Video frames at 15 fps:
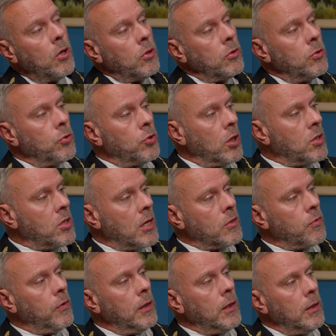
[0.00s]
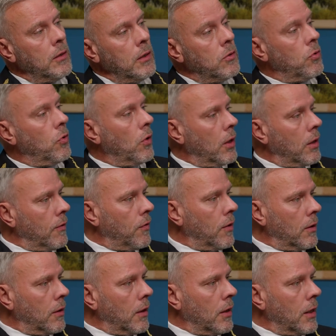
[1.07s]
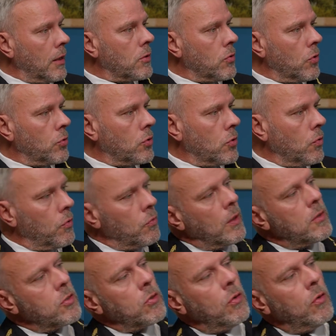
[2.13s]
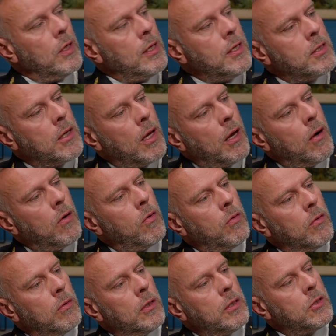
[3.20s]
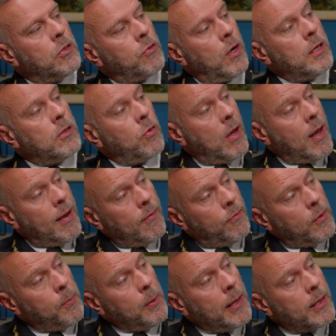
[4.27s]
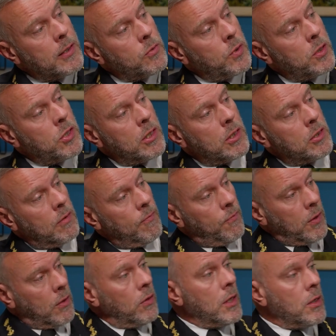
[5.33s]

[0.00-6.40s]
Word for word: to successfully deter and defend against those two threats. So it is now it's great to have the plans, which is very